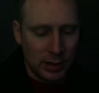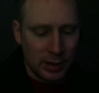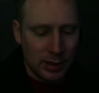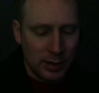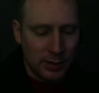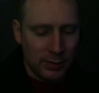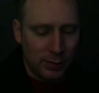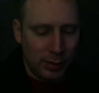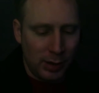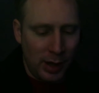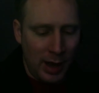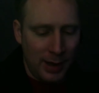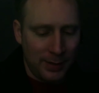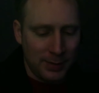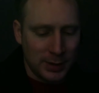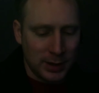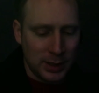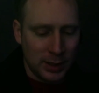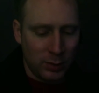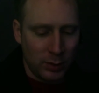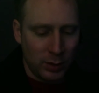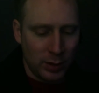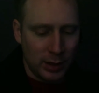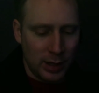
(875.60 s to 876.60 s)
Perhaps he
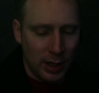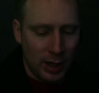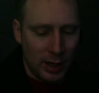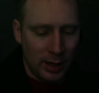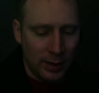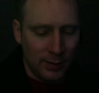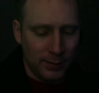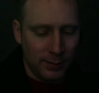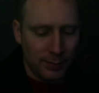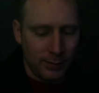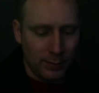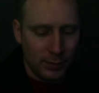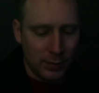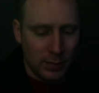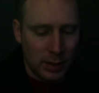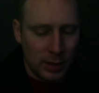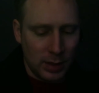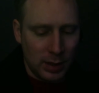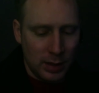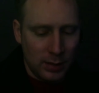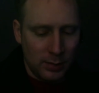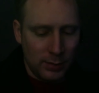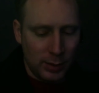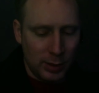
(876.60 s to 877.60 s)
will not,
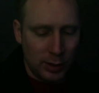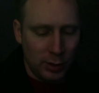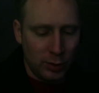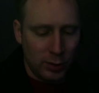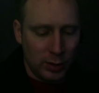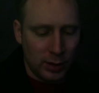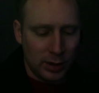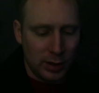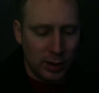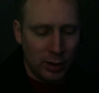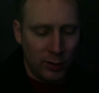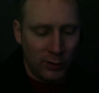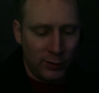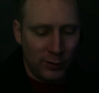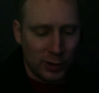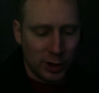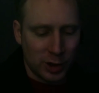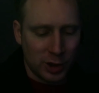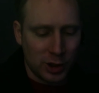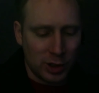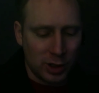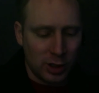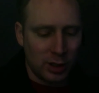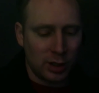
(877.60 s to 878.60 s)
but who can know for
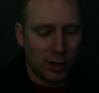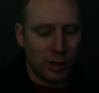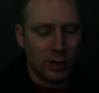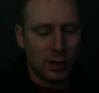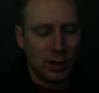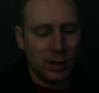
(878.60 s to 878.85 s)
sure?